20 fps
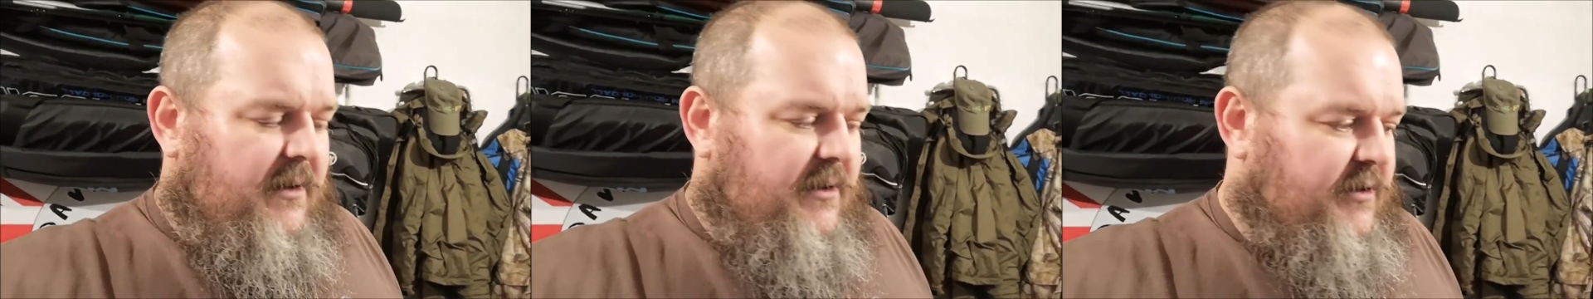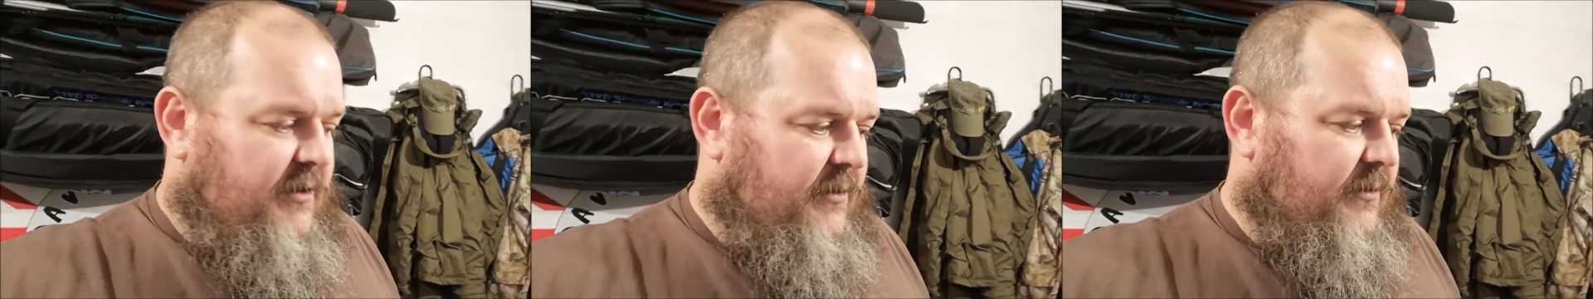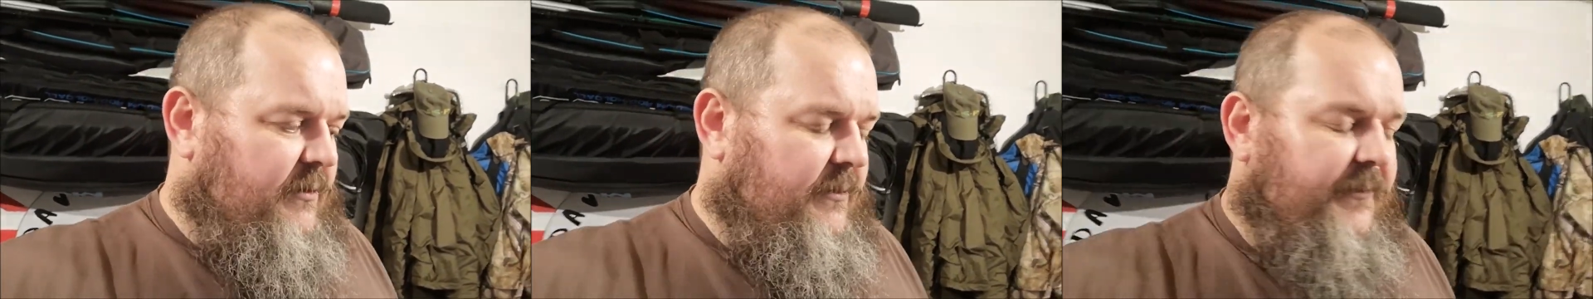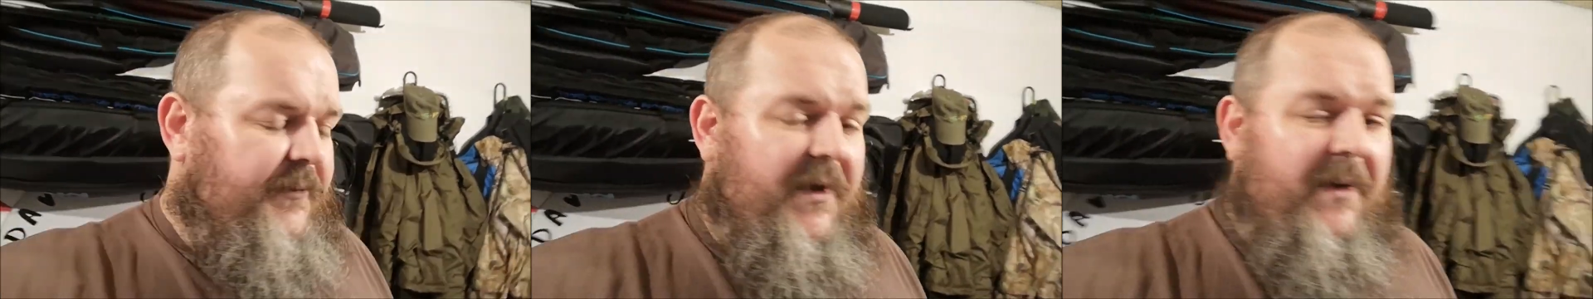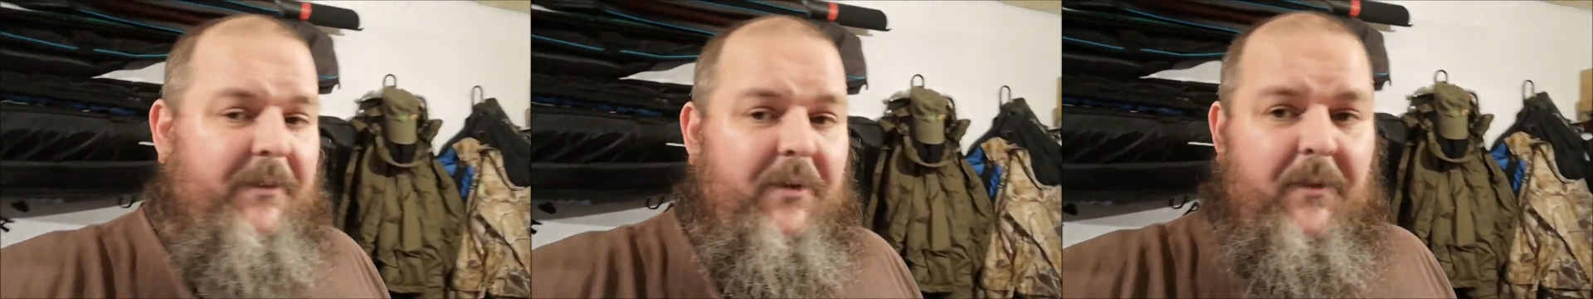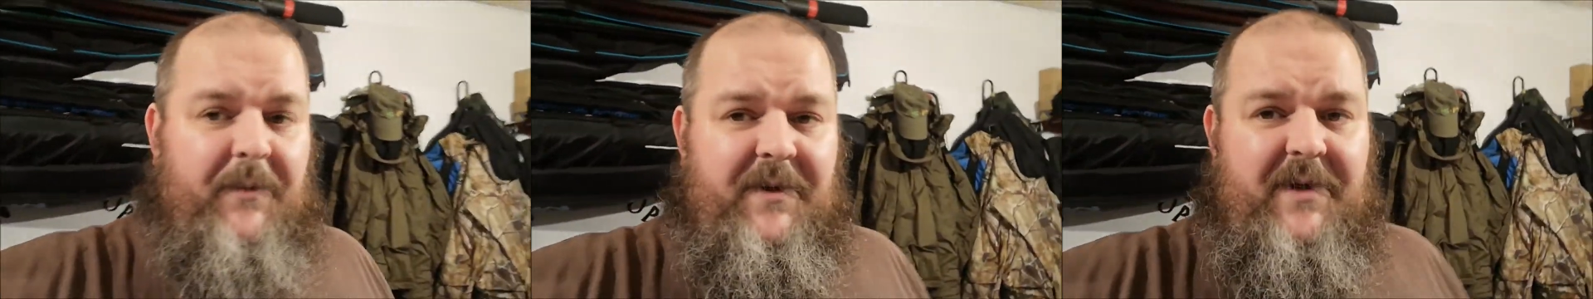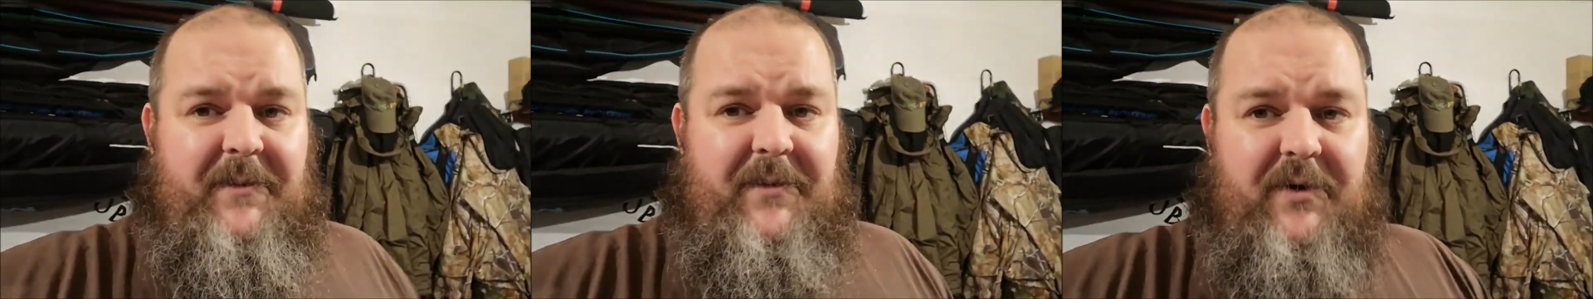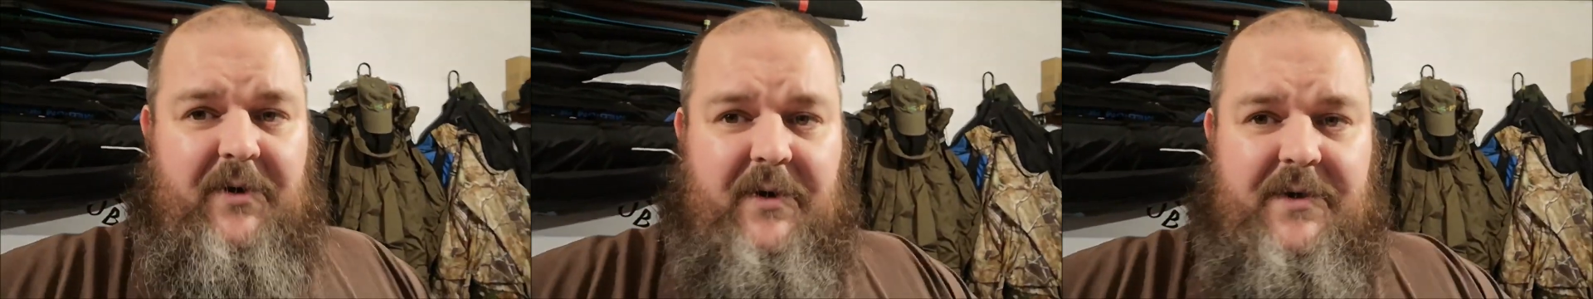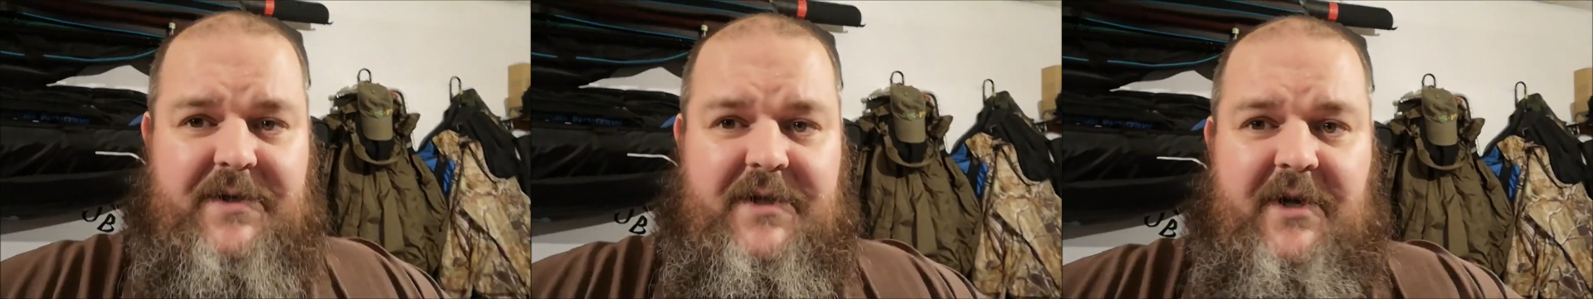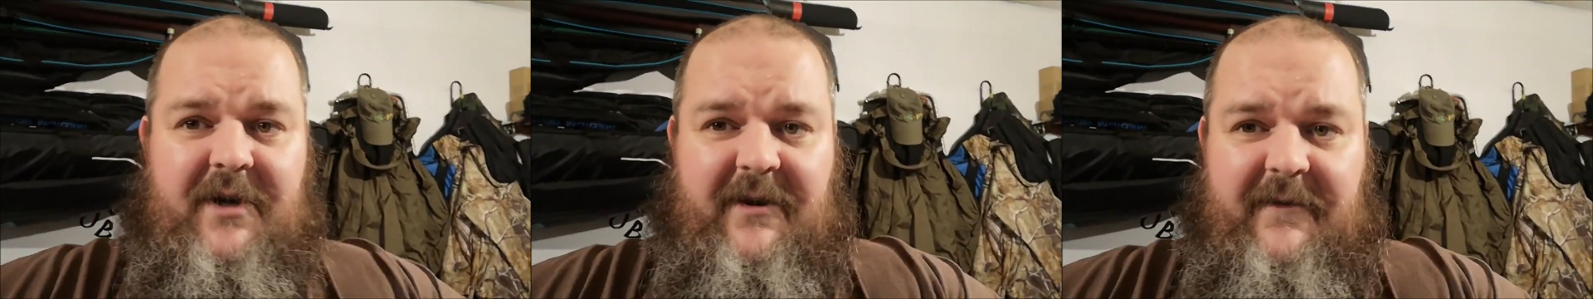So I'm hoping that
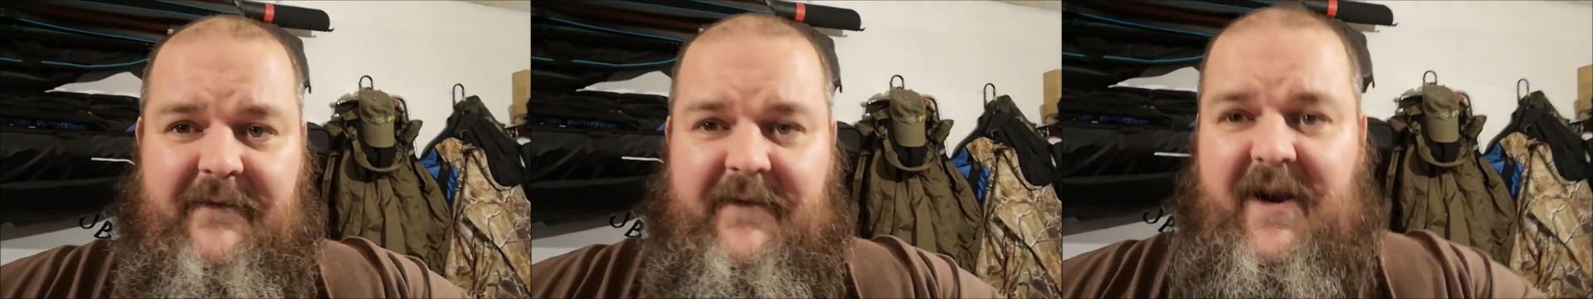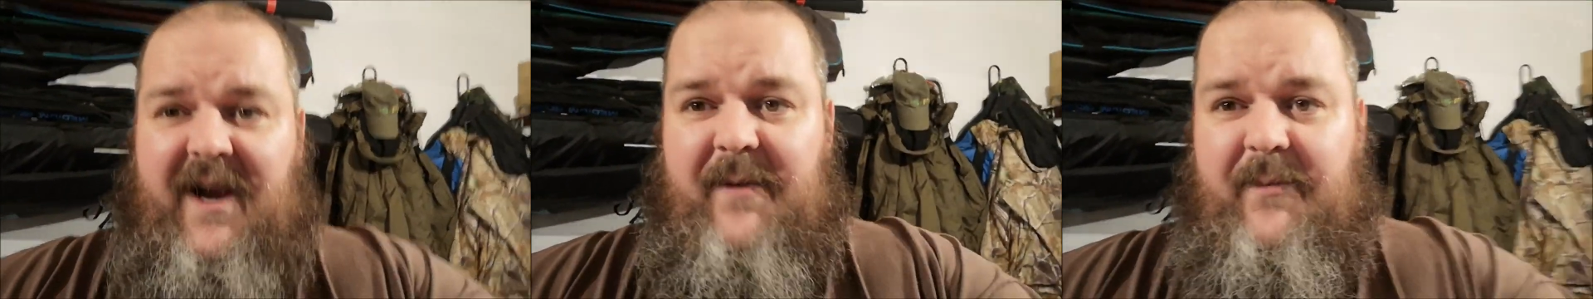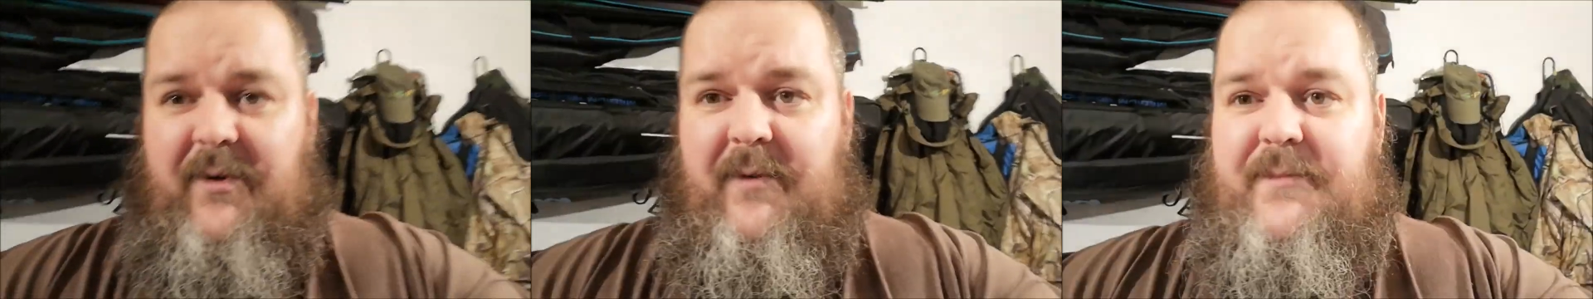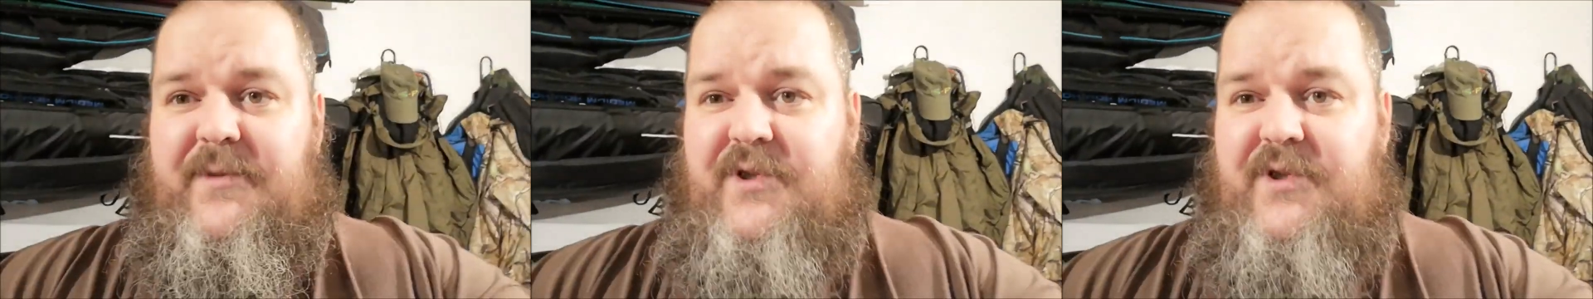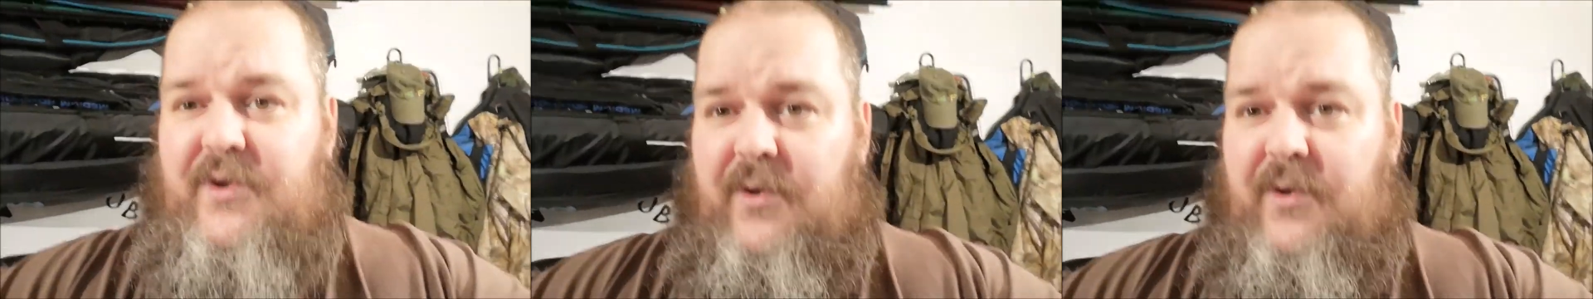because they're a Vibram